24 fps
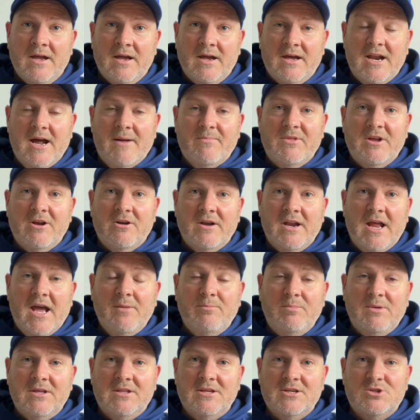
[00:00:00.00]
and up there in
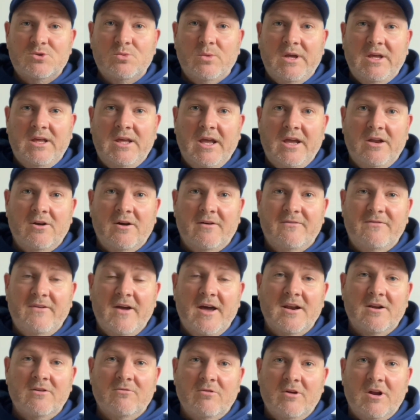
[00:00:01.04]
Napier this weekend. I
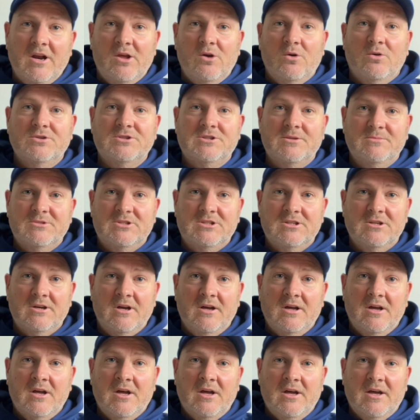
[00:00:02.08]
found it really awesome
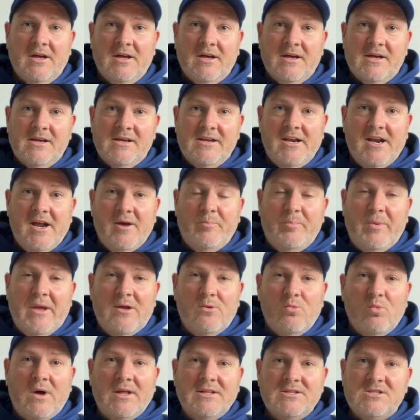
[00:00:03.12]
to, you know, be
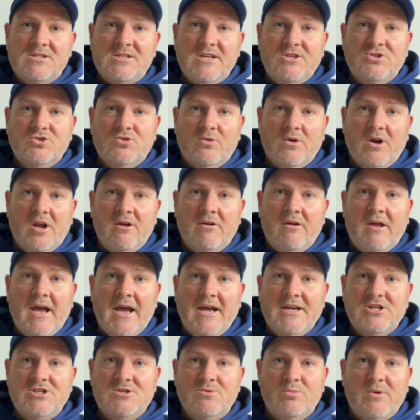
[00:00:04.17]
in one central
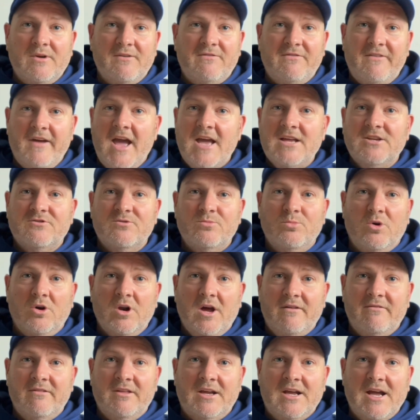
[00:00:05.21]
location where fans from all
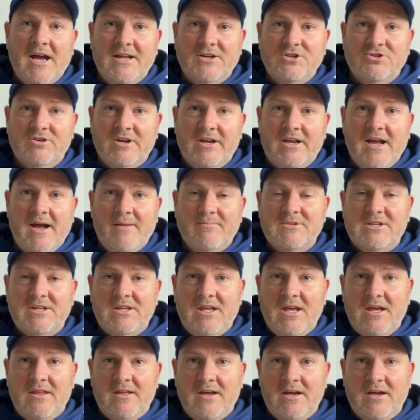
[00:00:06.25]
over the country come
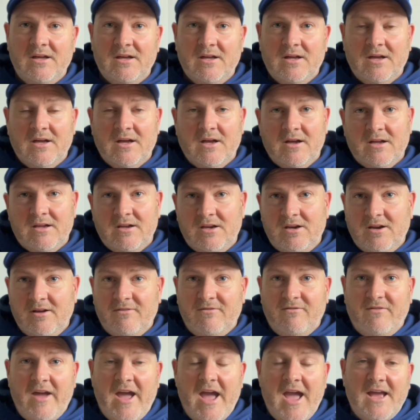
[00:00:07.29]
together. You know,
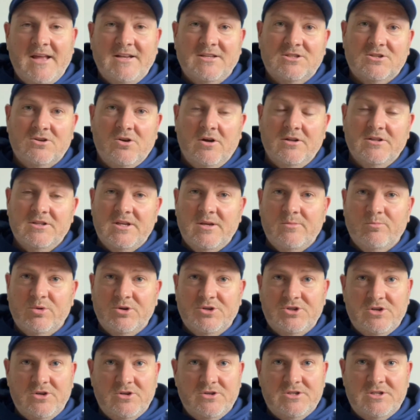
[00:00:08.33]
fans, content
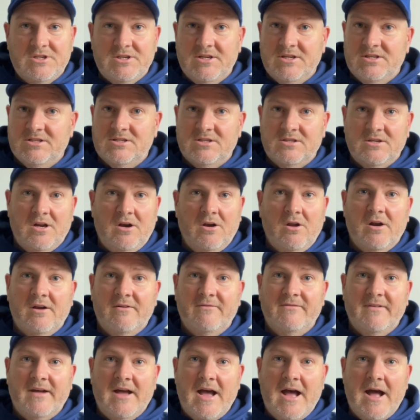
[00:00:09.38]
producers, a lot
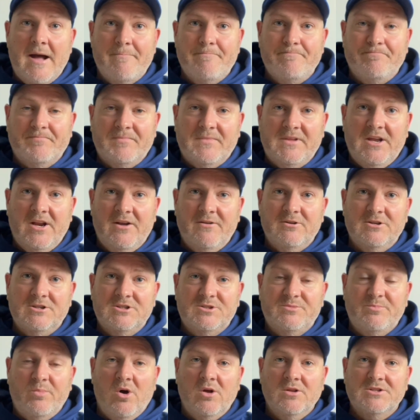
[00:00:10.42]
of, you know,
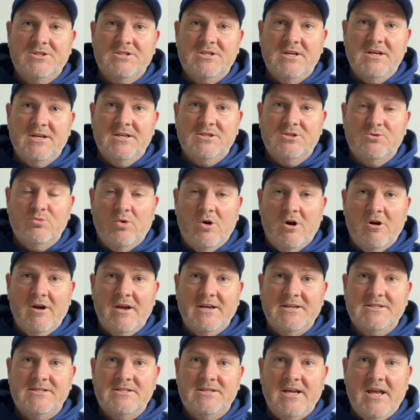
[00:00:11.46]
sponsors,
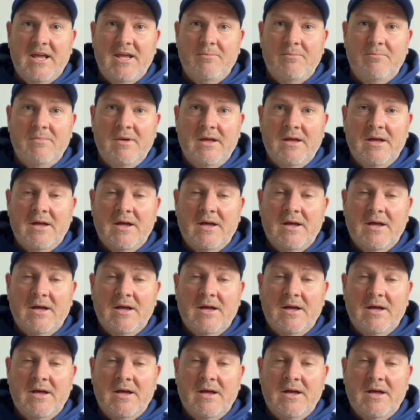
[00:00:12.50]
Warriors team,